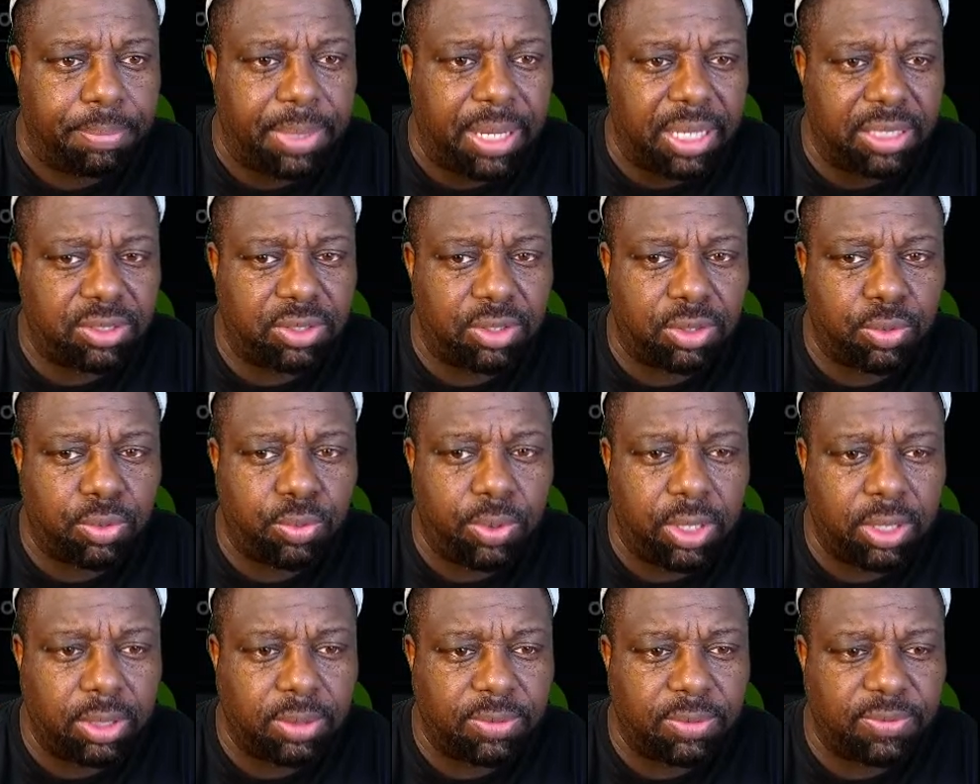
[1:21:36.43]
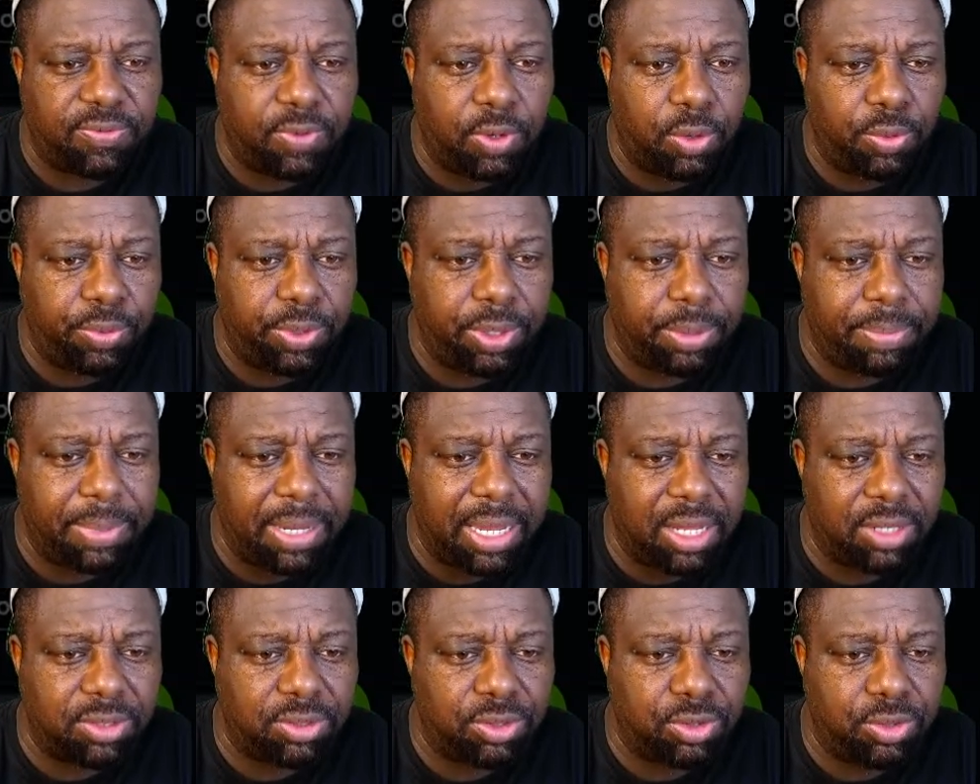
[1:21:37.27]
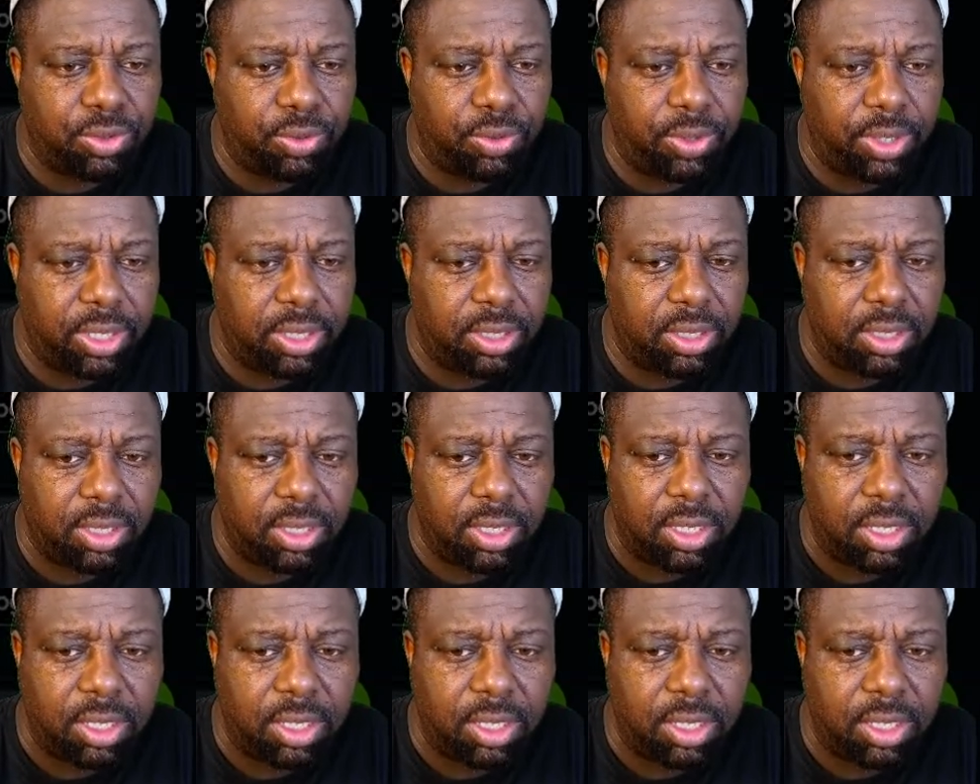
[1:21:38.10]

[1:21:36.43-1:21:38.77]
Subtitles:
Patrick Williams 4 rebounds, Duran,